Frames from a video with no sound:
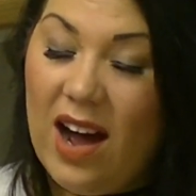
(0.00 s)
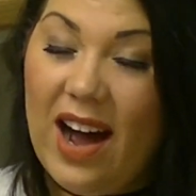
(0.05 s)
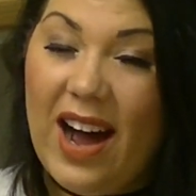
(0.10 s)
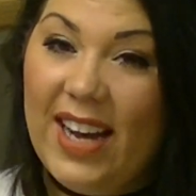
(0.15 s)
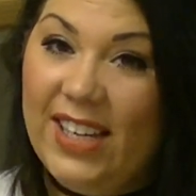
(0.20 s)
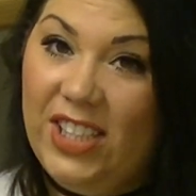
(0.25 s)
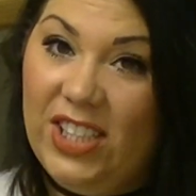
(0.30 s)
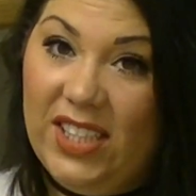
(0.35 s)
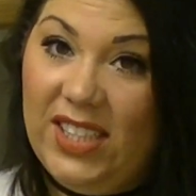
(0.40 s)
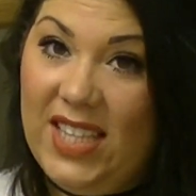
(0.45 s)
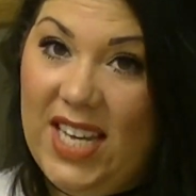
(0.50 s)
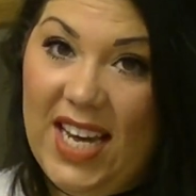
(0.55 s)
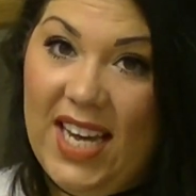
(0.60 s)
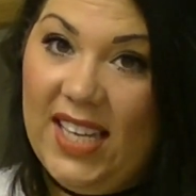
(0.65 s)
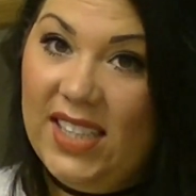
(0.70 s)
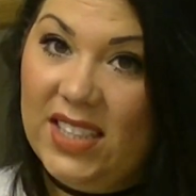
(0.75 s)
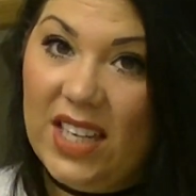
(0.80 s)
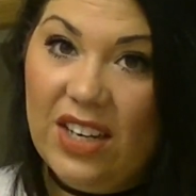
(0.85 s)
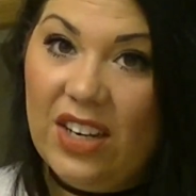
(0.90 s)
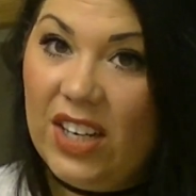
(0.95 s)
I just
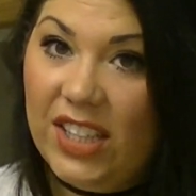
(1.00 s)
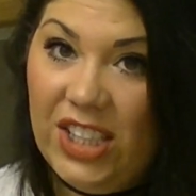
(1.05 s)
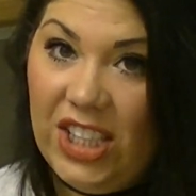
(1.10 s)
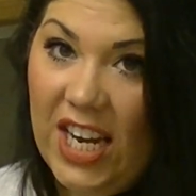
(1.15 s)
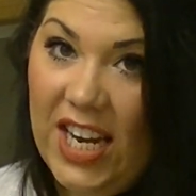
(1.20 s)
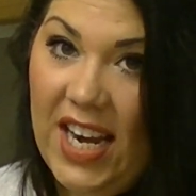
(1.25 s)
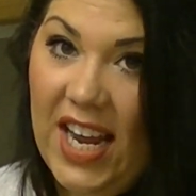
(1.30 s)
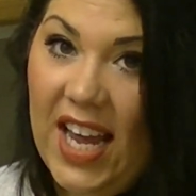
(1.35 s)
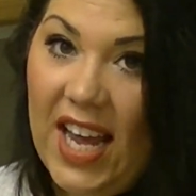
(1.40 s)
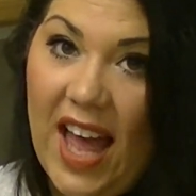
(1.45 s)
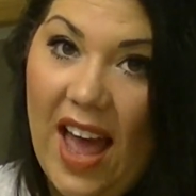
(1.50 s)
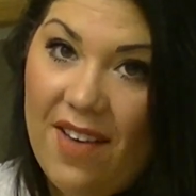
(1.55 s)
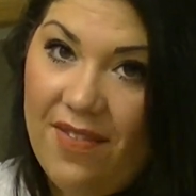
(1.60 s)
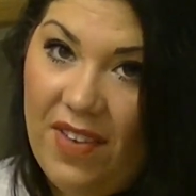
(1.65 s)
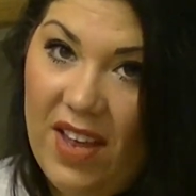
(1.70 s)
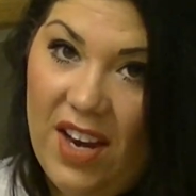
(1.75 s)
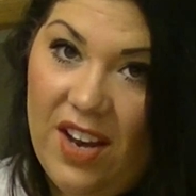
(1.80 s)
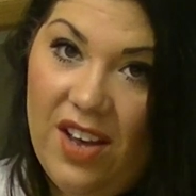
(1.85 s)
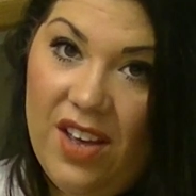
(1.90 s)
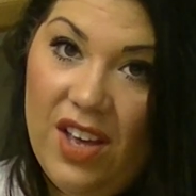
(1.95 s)
think it's unhygienic
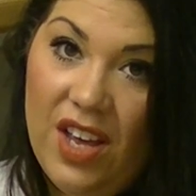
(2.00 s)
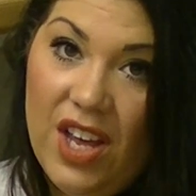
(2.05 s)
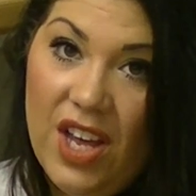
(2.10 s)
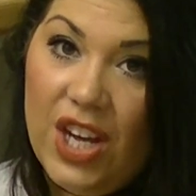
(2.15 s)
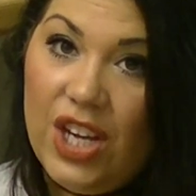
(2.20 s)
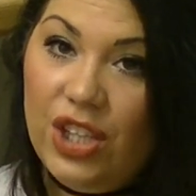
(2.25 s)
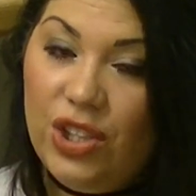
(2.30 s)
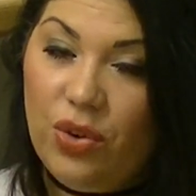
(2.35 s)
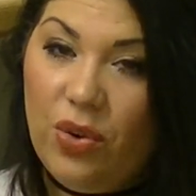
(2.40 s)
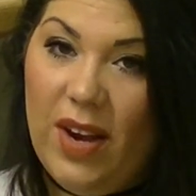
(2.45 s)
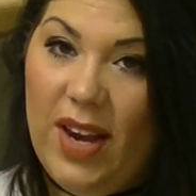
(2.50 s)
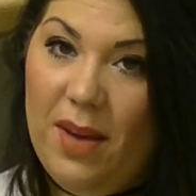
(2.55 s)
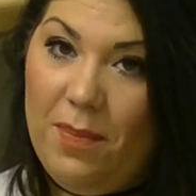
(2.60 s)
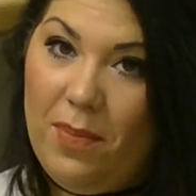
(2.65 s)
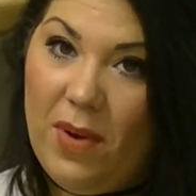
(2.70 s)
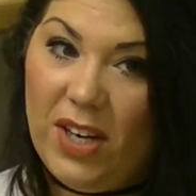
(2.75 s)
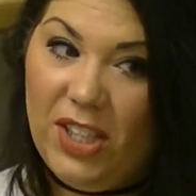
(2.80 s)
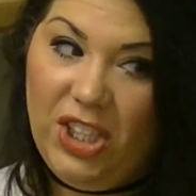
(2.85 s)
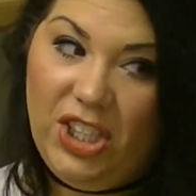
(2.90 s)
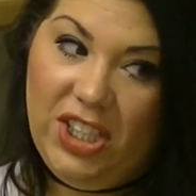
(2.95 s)
having a toilet
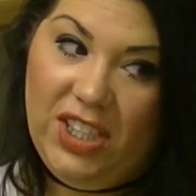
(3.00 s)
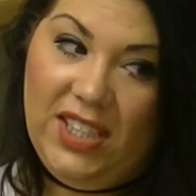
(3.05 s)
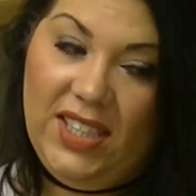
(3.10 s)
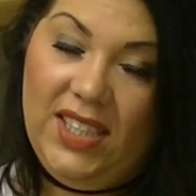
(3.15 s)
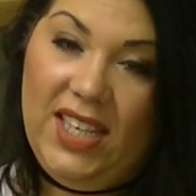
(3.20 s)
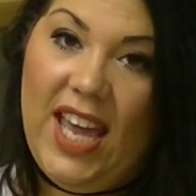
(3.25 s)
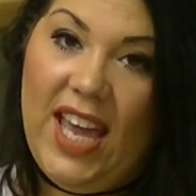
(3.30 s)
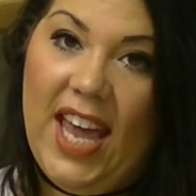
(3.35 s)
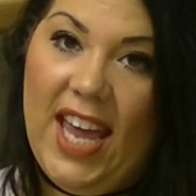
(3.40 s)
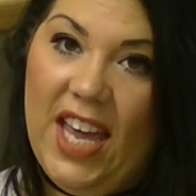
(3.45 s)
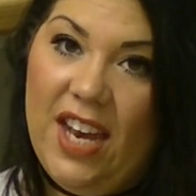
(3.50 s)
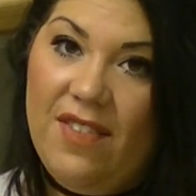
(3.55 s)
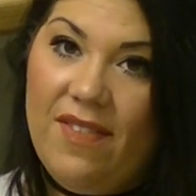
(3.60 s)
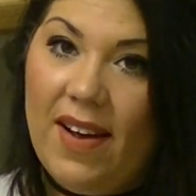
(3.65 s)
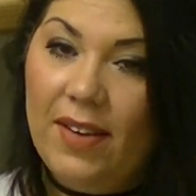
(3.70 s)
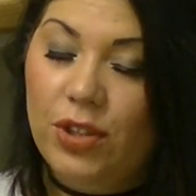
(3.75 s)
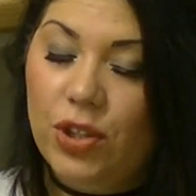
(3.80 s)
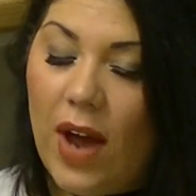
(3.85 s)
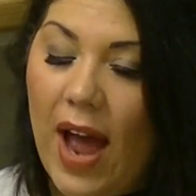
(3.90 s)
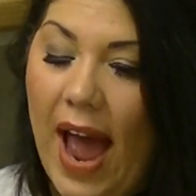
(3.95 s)
brush just kicking
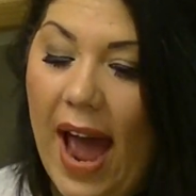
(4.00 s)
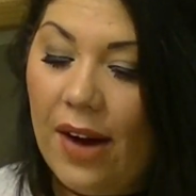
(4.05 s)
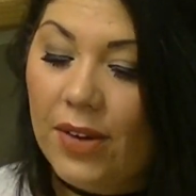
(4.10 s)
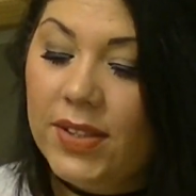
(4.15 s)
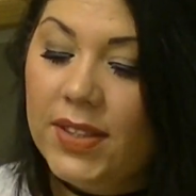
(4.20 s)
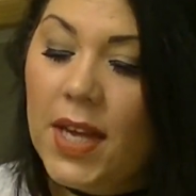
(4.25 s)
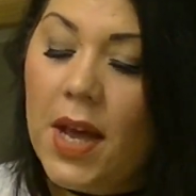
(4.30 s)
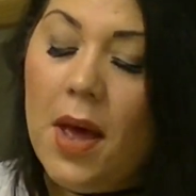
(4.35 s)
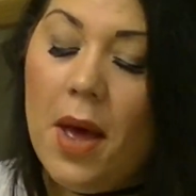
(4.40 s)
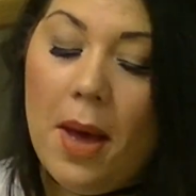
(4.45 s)
around your house.